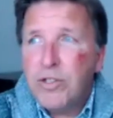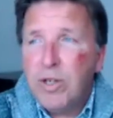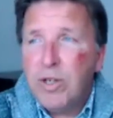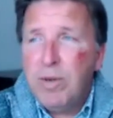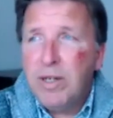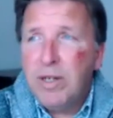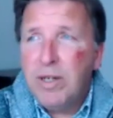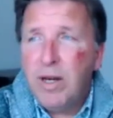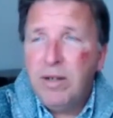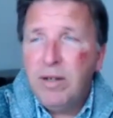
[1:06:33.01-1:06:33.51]
I
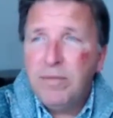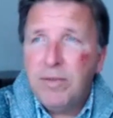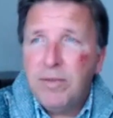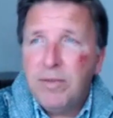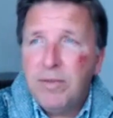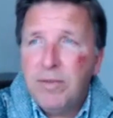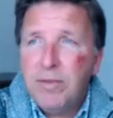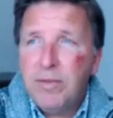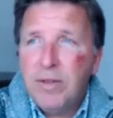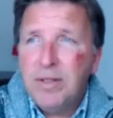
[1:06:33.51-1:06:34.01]
mean, I,
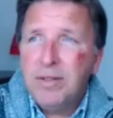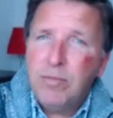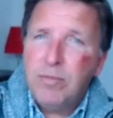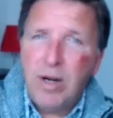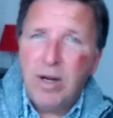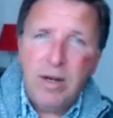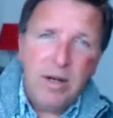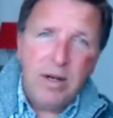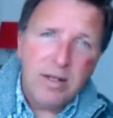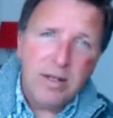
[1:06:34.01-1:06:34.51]

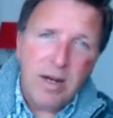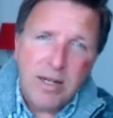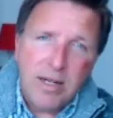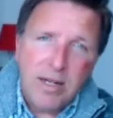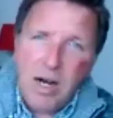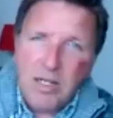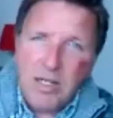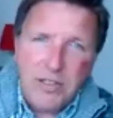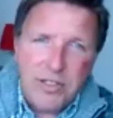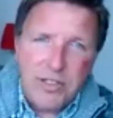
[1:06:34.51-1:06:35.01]
I, I
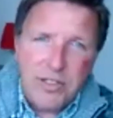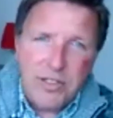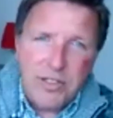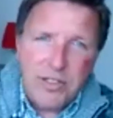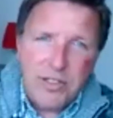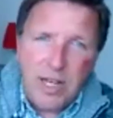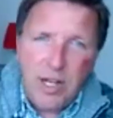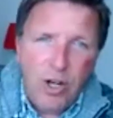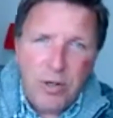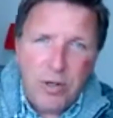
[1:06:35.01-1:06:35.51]
can't say
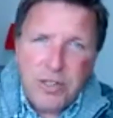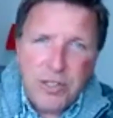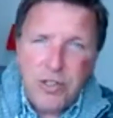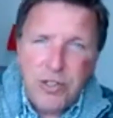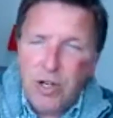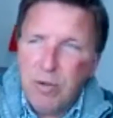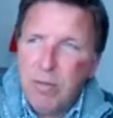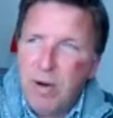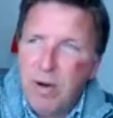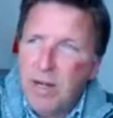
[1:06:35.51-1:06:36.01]
who because it's
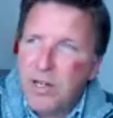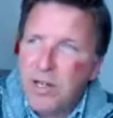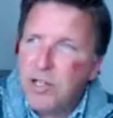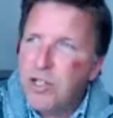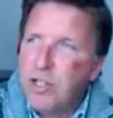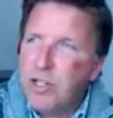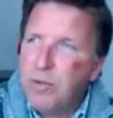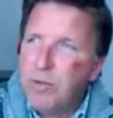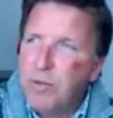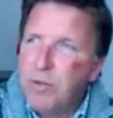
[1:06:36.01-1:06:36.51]
not my
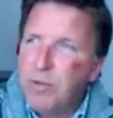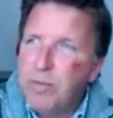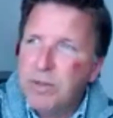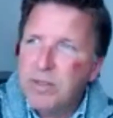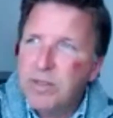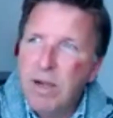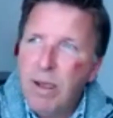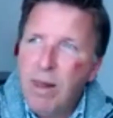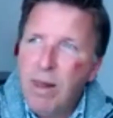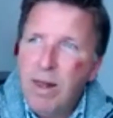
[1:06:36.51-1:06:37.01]
issue, but
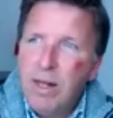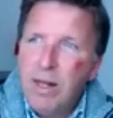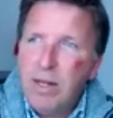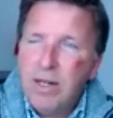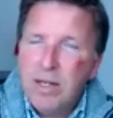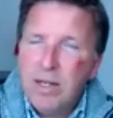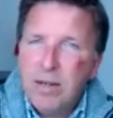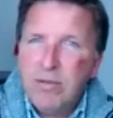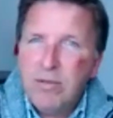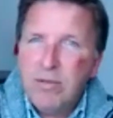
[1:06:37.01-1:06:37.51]
uh,
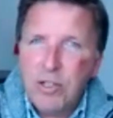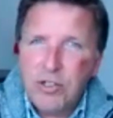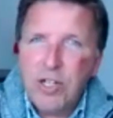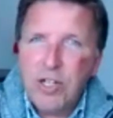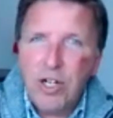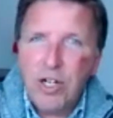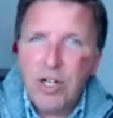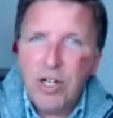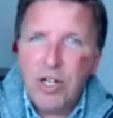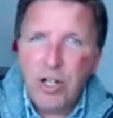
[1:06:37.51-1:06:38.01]
there's a
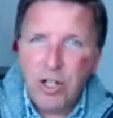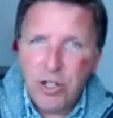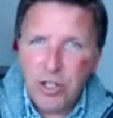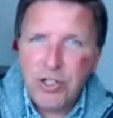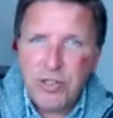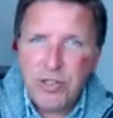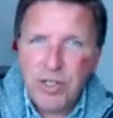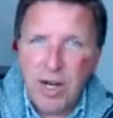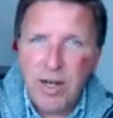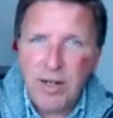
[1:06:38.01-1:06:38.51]
lot of
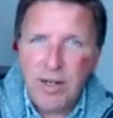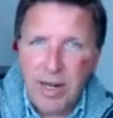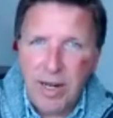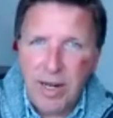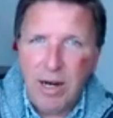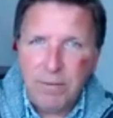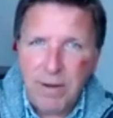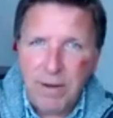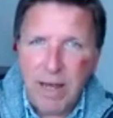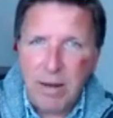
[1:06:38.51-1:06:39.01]
suicide in
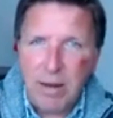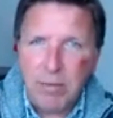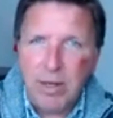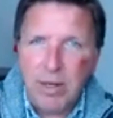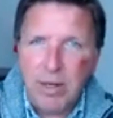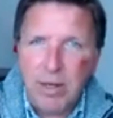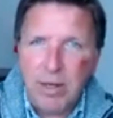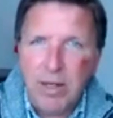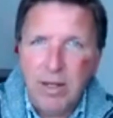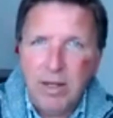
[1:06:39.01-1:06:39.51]
our
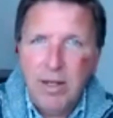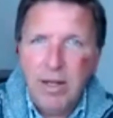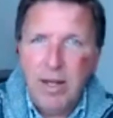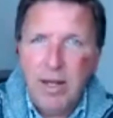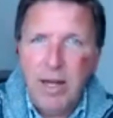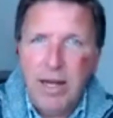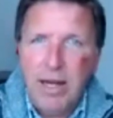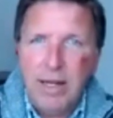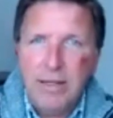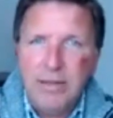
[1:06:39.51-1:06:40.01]
family
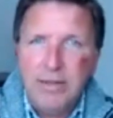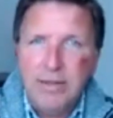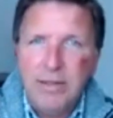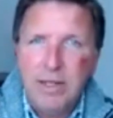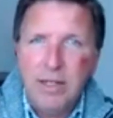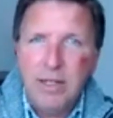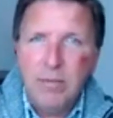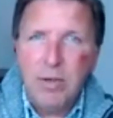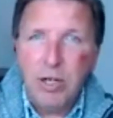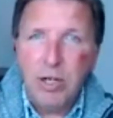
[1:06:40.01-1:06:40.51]
and
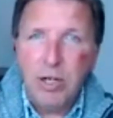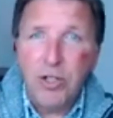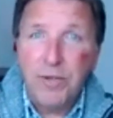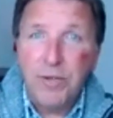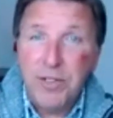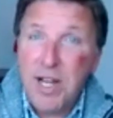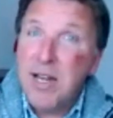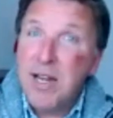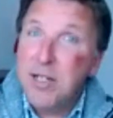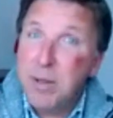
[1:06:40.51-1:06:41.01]
um, a lot of
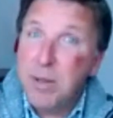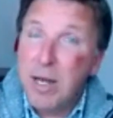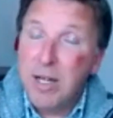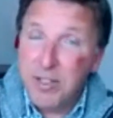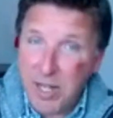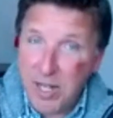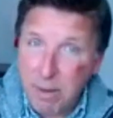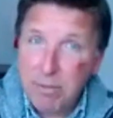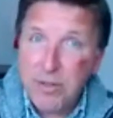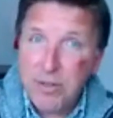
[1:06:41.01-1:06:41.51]
attempt,
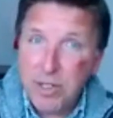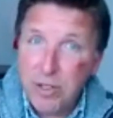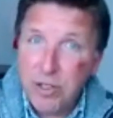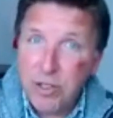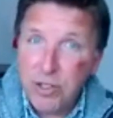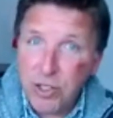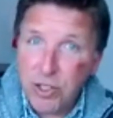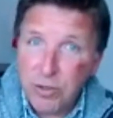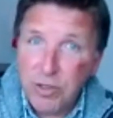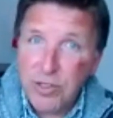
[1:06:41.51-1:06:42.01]
attempted
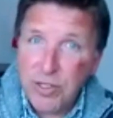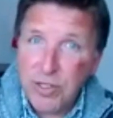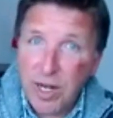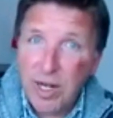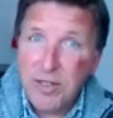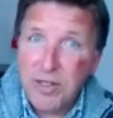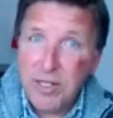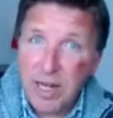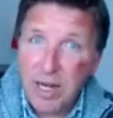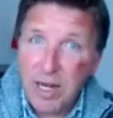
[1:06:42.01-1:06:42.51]

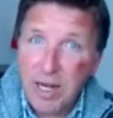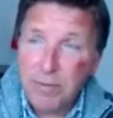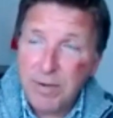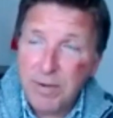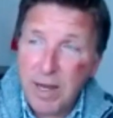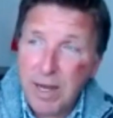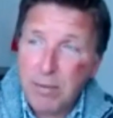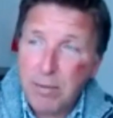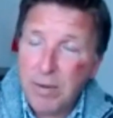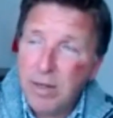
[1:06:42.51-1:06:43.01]
suicides in our
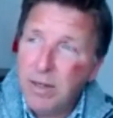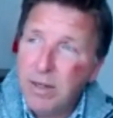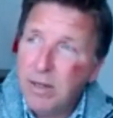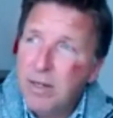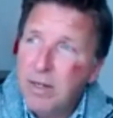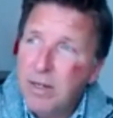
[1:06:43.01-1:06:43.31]
family.